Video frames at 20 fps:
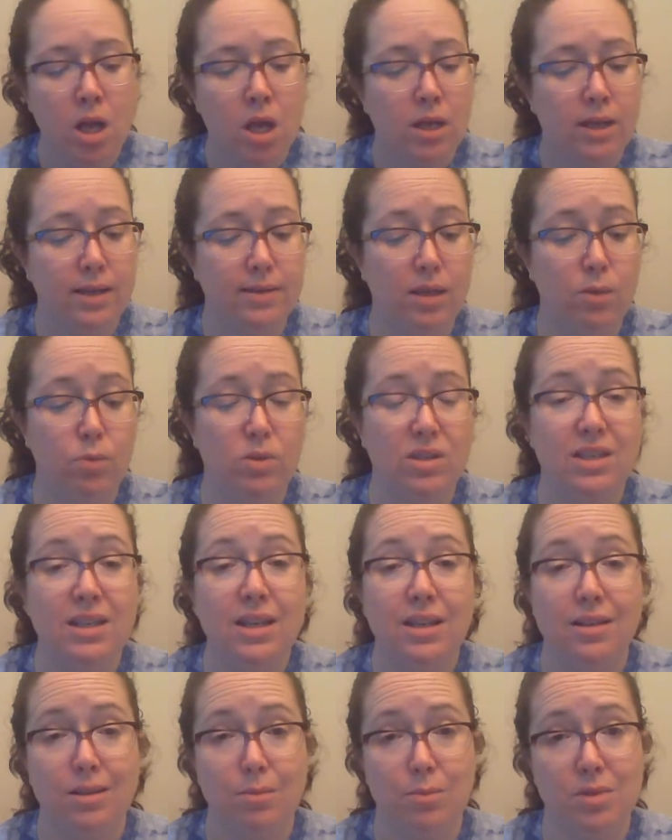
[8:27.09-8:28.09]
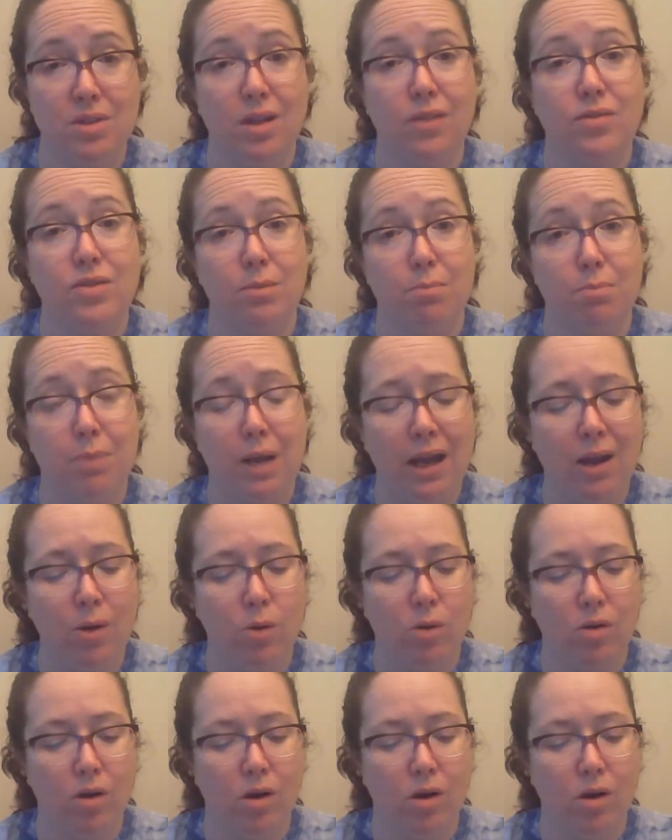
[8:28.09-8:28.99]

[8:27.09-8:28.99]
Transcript: because he was getting himself some power,